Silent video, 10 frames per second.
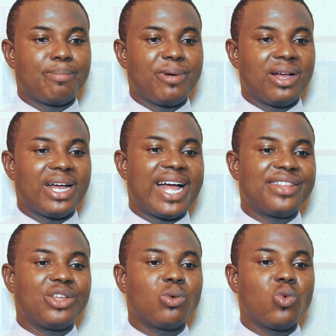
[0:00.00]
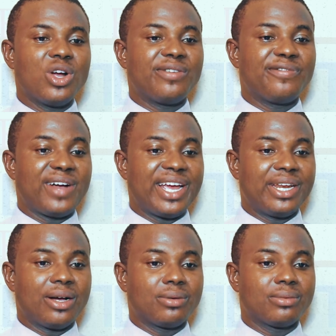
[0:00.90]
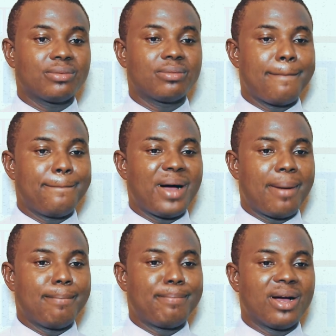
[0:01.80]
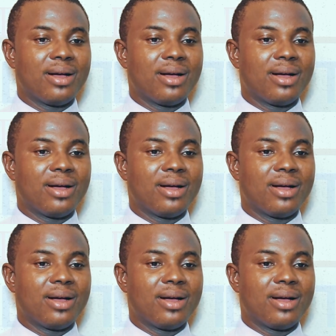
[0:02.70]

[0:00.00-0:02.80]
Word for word: The p at the word final. Pump.